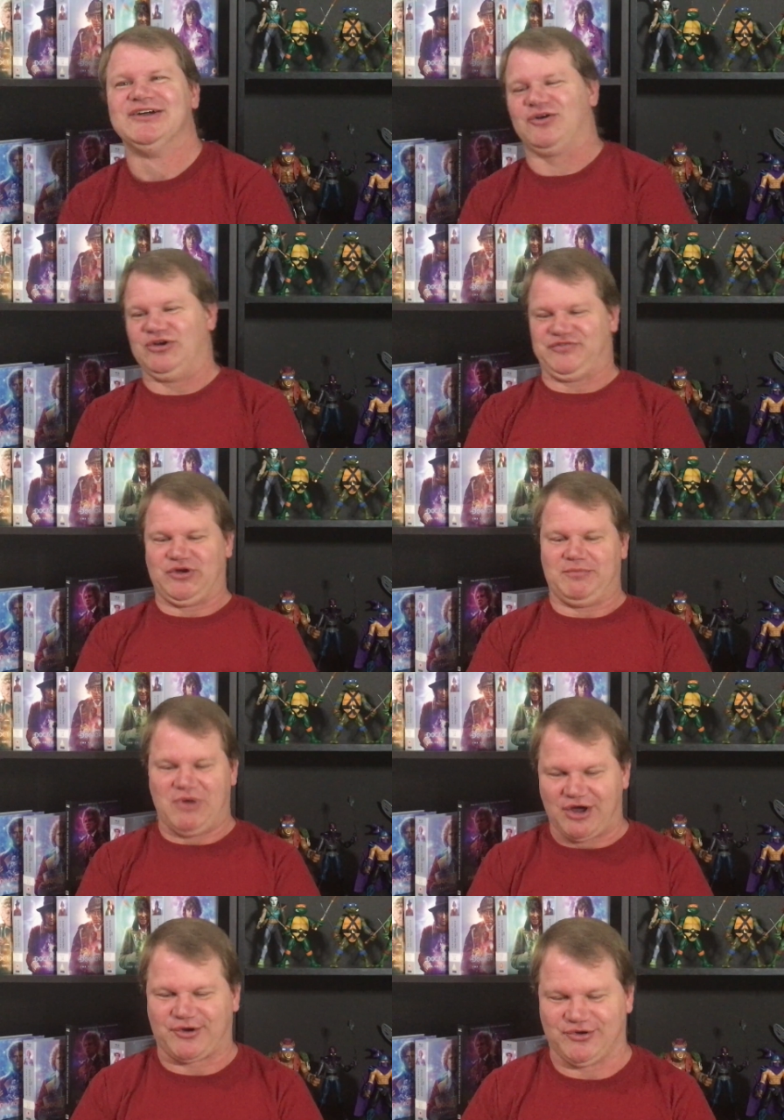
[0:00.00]
Or if they're a
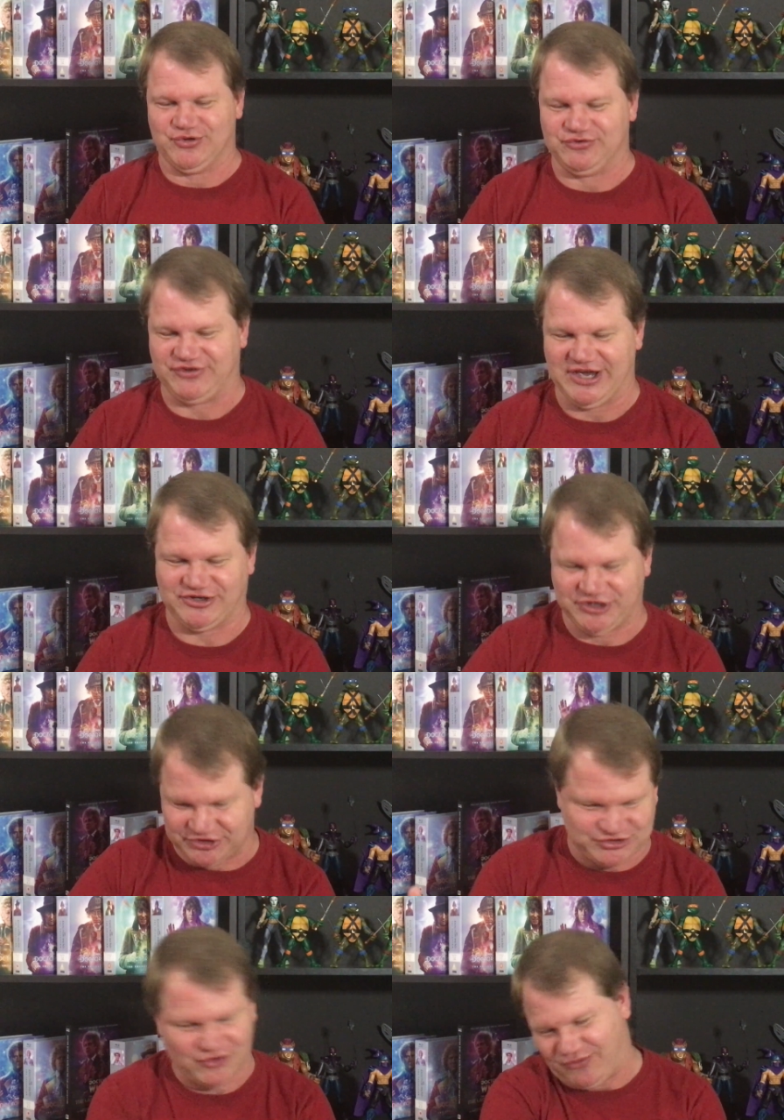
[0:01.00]
modern Who fan and
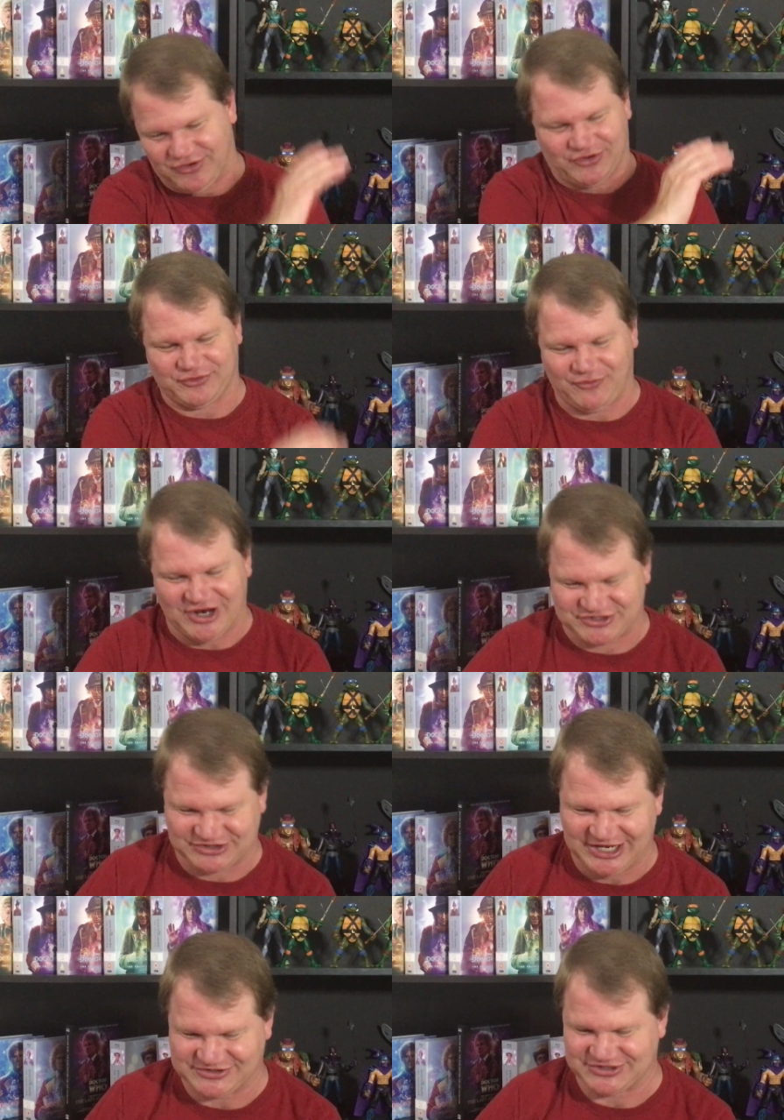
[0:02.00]
you don't want them to watch
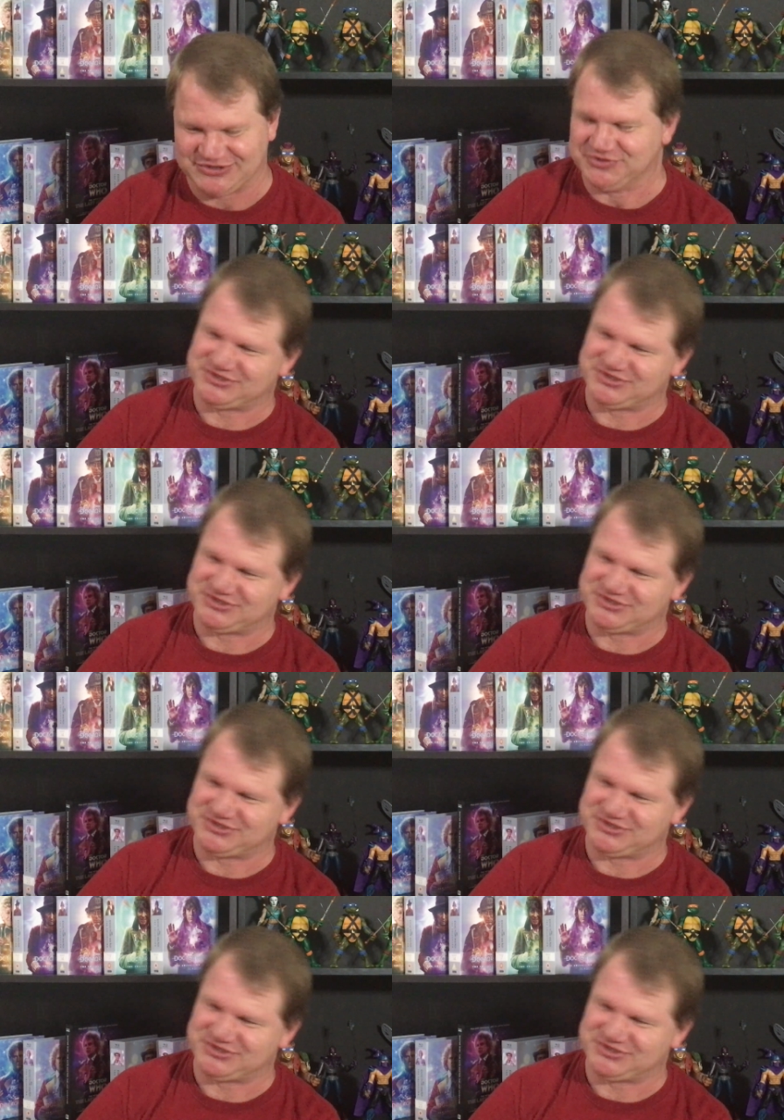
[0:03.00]
classic Who,